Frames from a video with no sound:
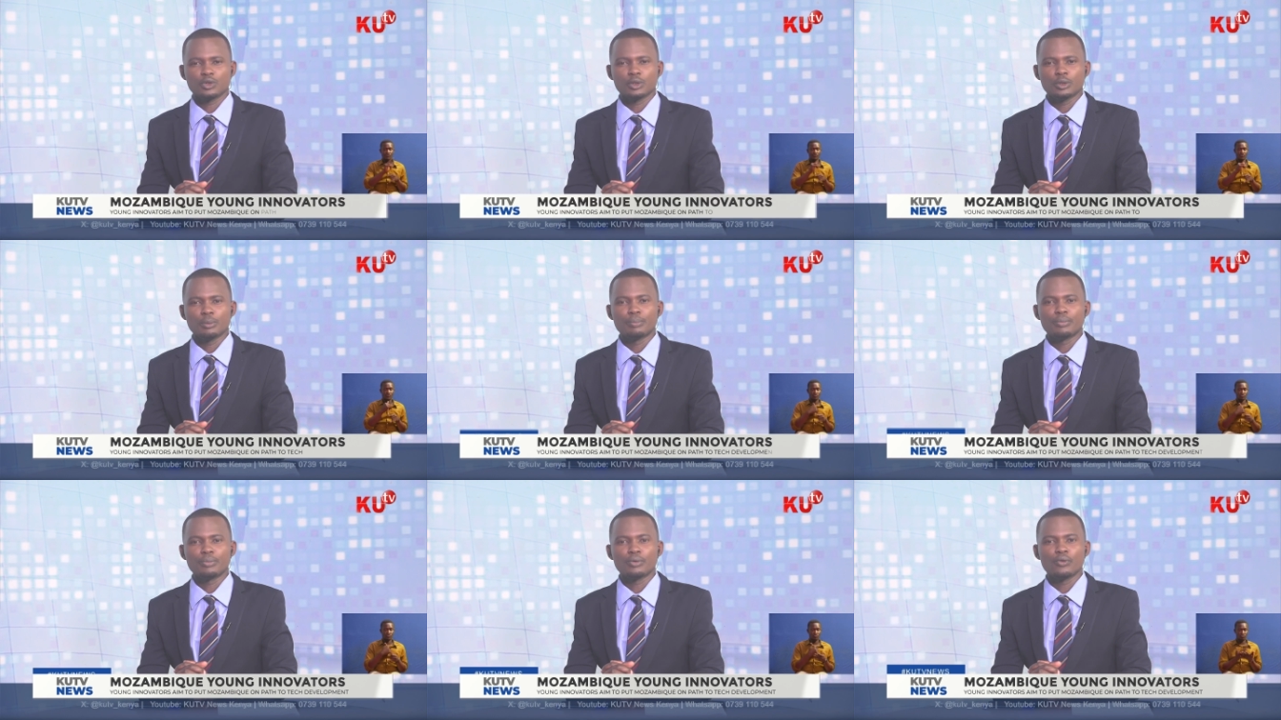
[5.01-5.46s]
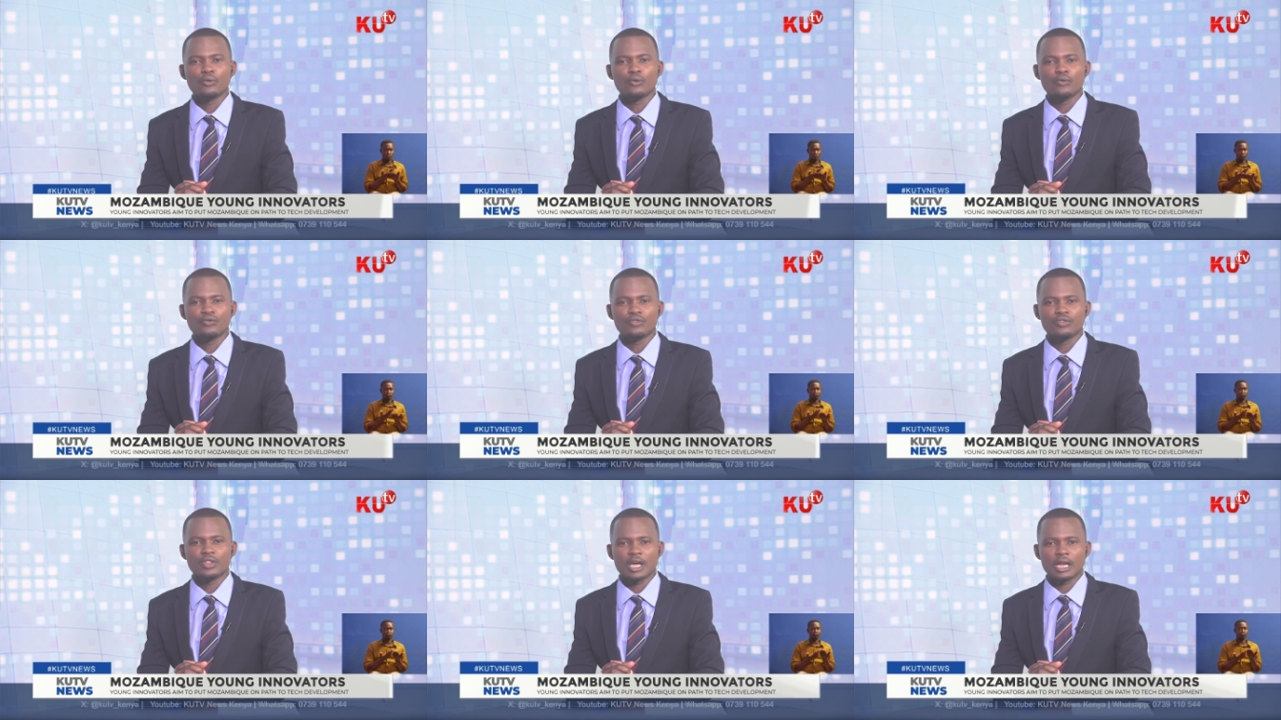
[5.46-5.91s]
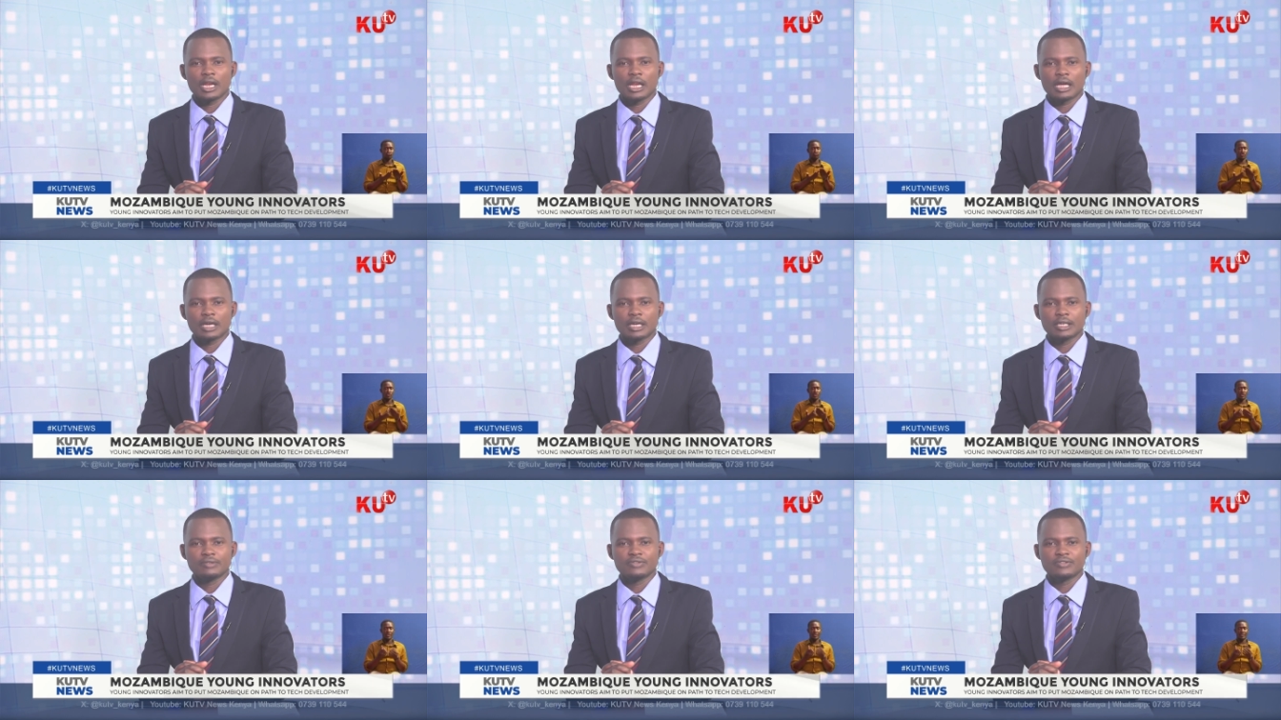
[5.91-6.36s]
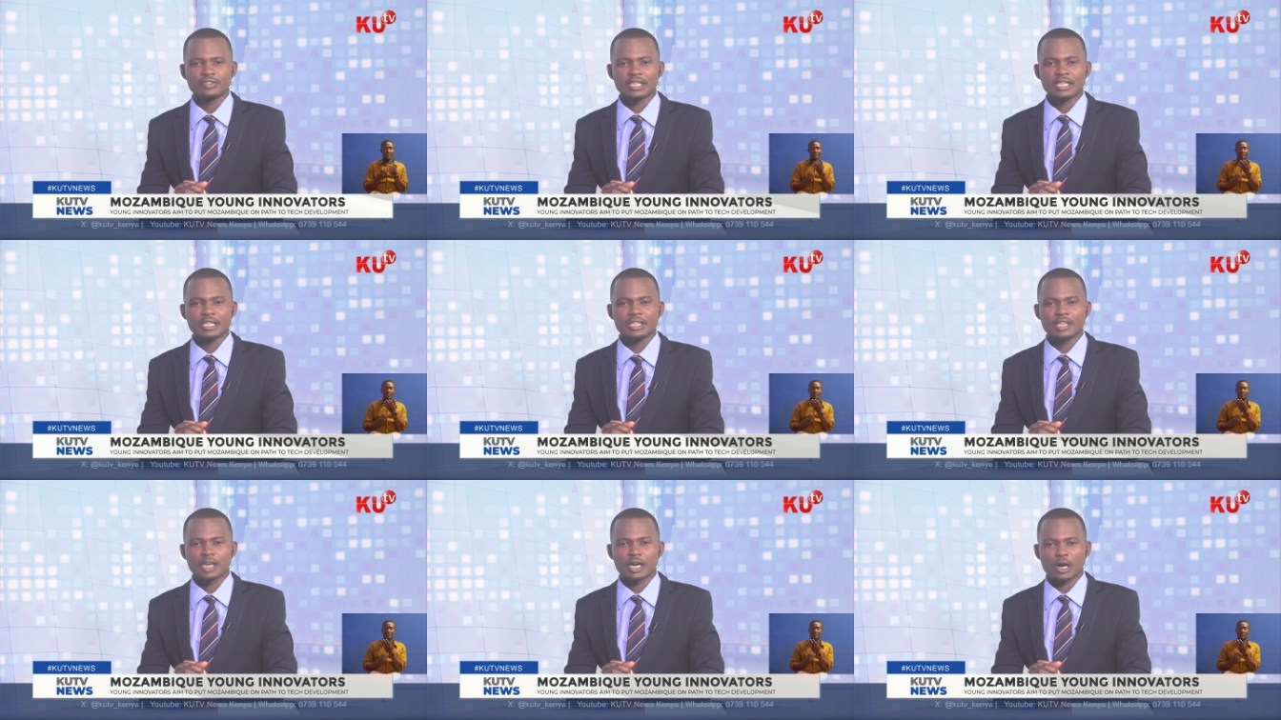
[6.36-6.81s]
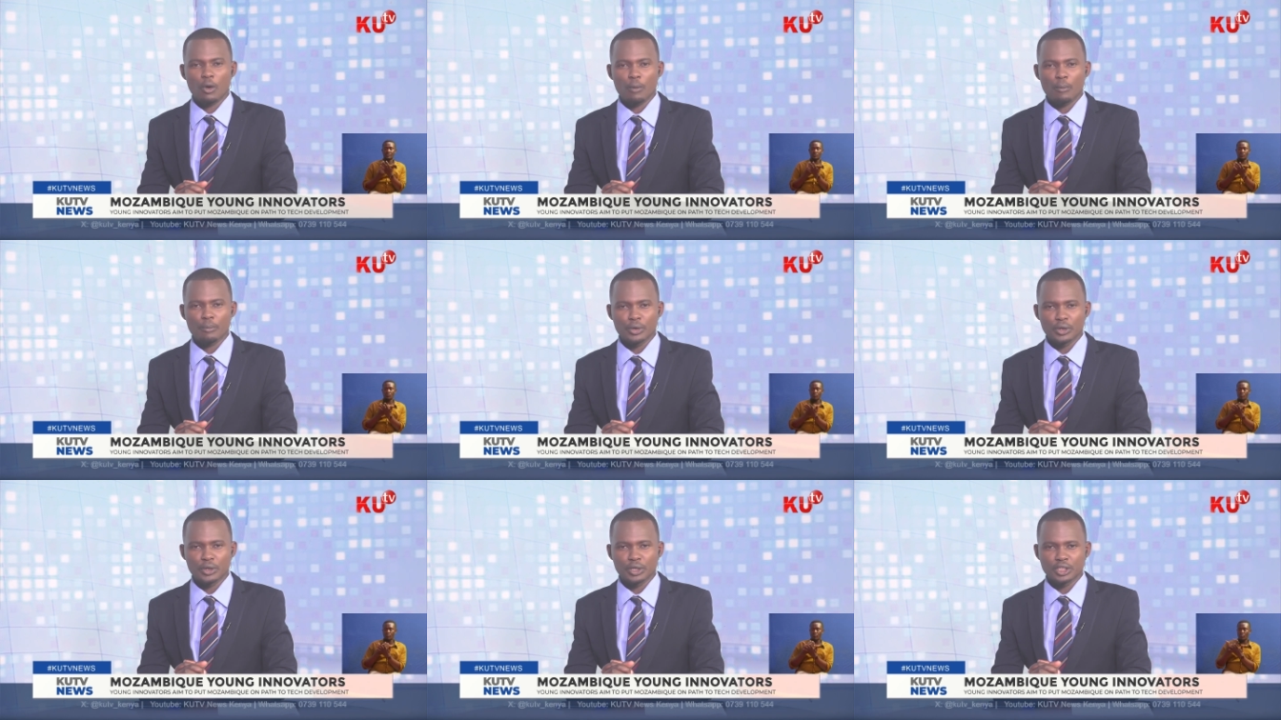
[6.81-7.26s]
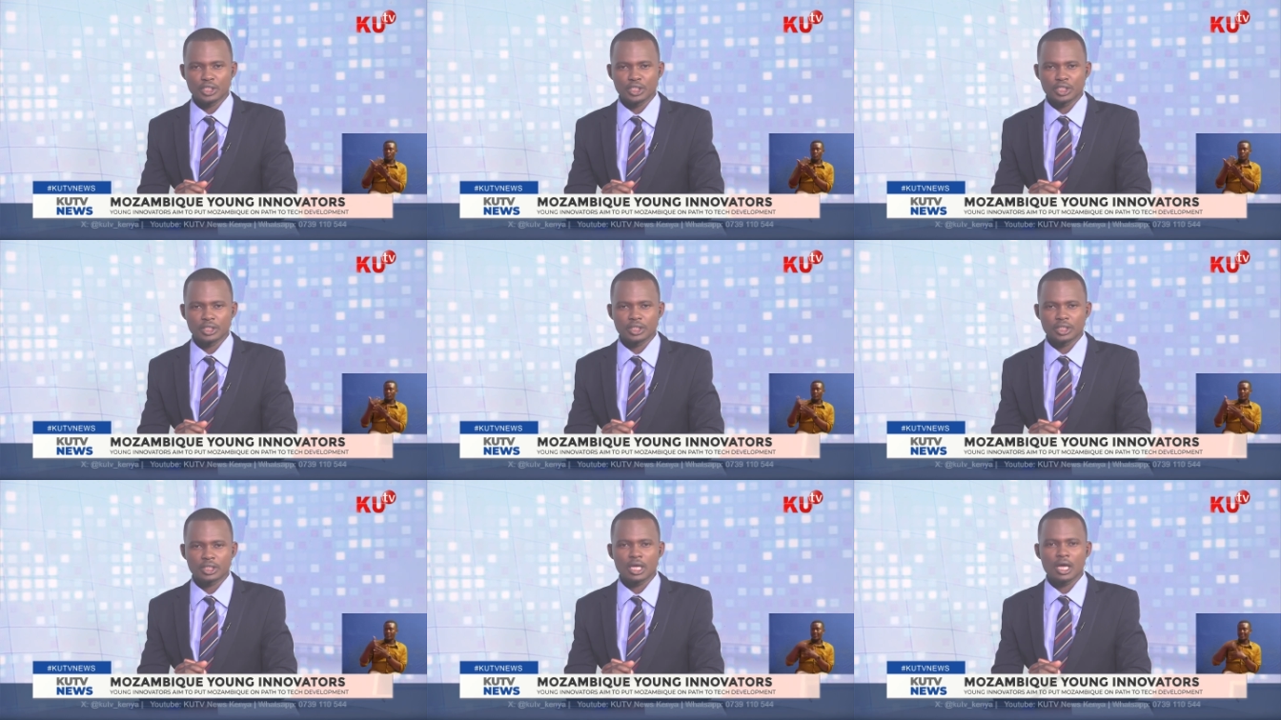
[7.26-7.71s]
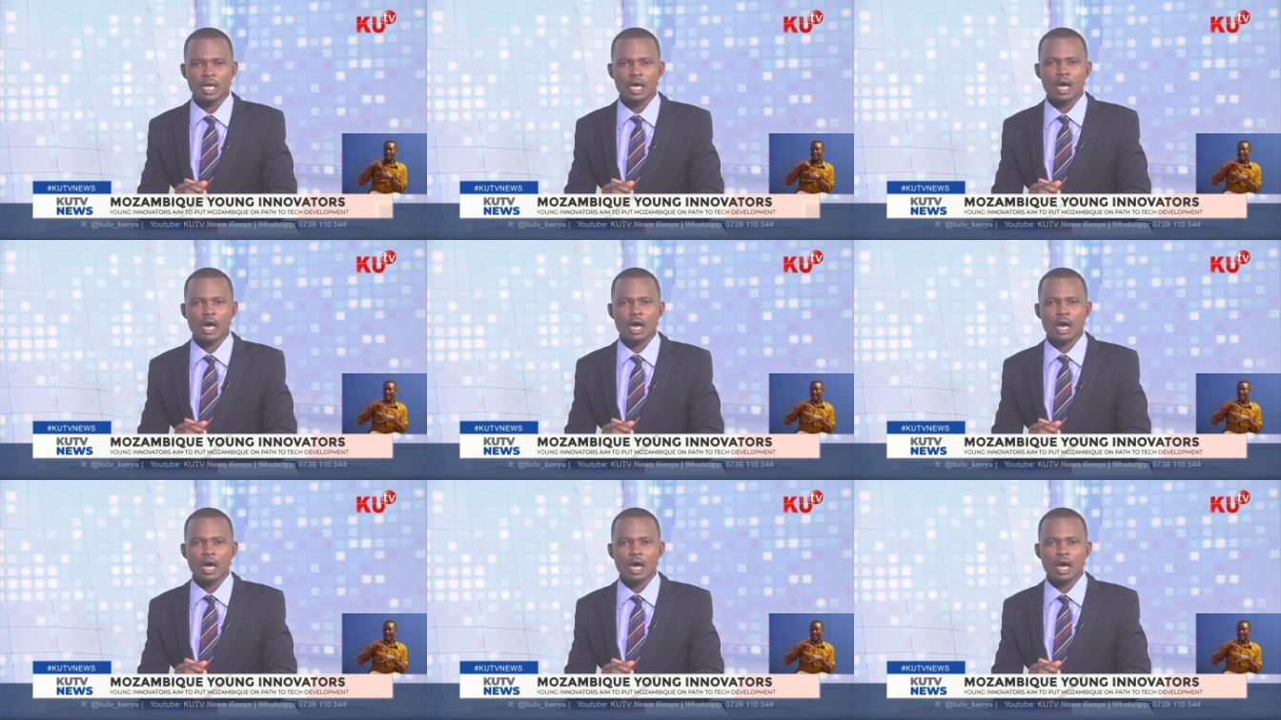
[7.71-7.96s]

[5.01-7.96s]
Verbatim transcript: to improve their lives in their communities.